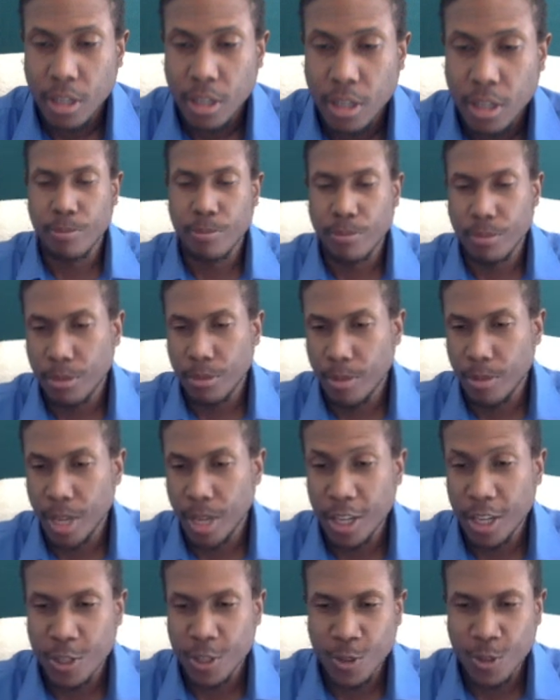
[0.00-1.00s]

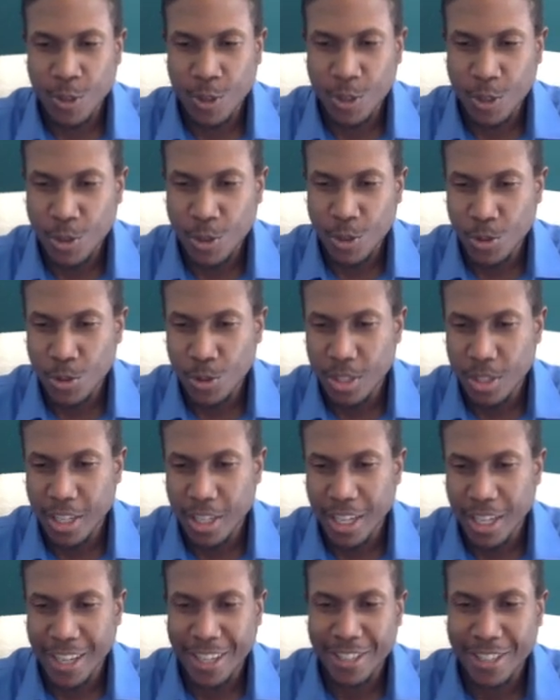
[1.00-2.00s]
major
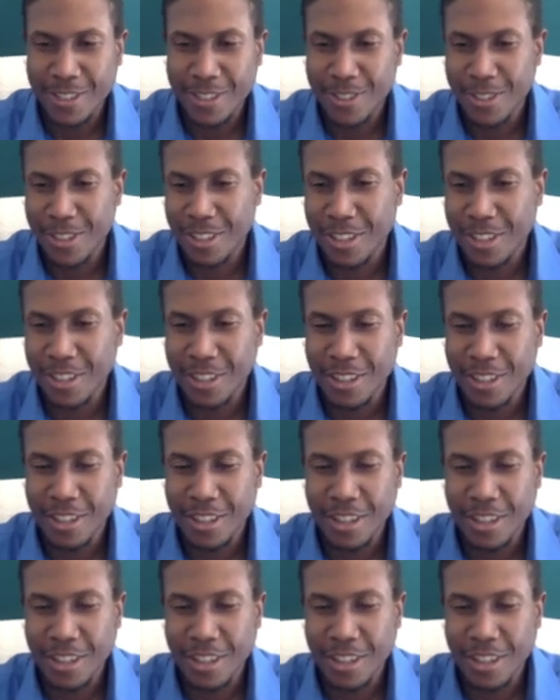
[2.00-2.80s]
newscasters like